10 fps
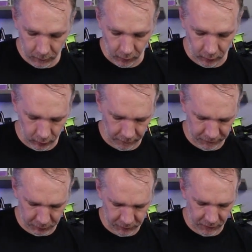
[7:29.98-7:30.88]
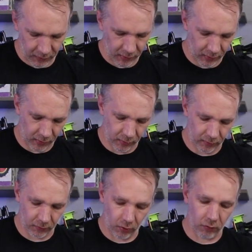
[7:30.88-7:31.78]
On-off switch
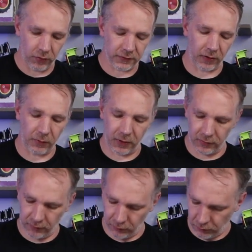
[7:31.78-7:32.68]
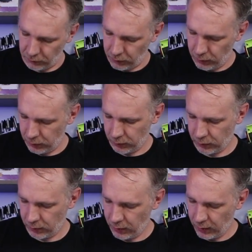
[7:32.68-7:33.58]
there. Oh, looks like we could do
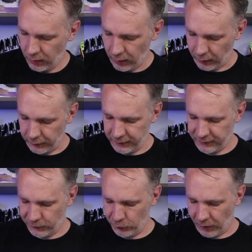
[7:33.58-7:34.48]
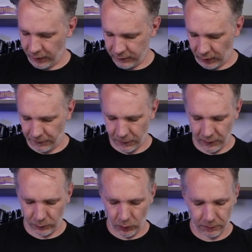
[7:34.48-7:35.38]
at least 2 guns off of
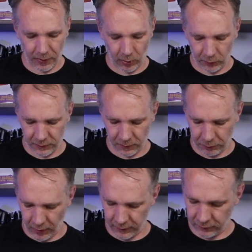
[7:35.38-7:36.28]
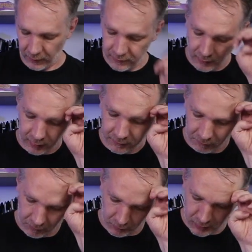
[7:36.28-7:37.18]
this one power supply. So that's nice. If
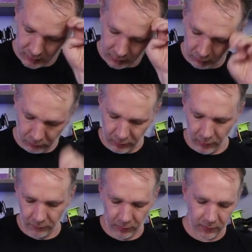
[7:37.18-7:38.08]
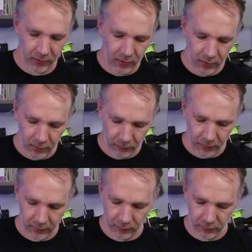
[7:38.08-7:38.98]
we ever need to go to another one, we
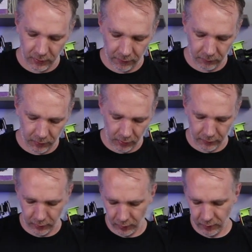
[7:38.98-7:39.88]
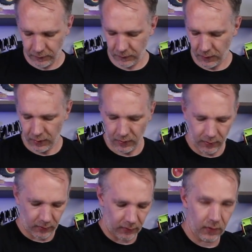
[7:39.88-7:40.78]
can do another one on there.
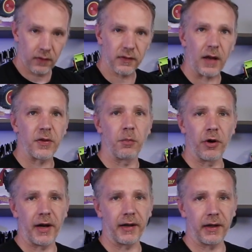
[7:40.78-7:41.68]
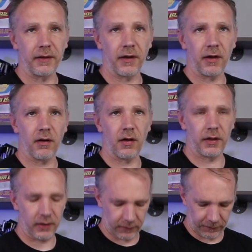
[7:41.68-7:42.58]
It's got the branding there on
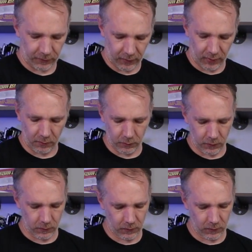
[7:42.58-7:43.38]
it for them.